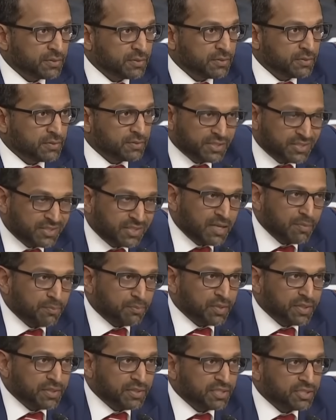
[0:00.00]
does not
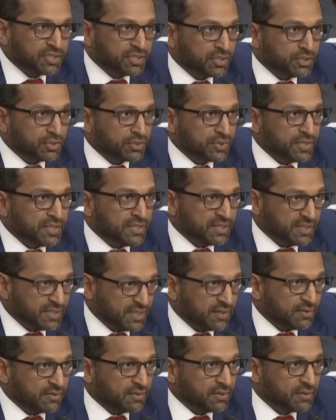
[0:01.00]
bring this country
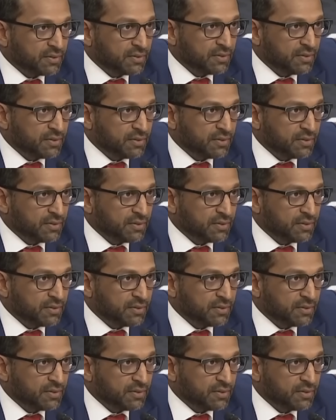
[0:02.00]
together.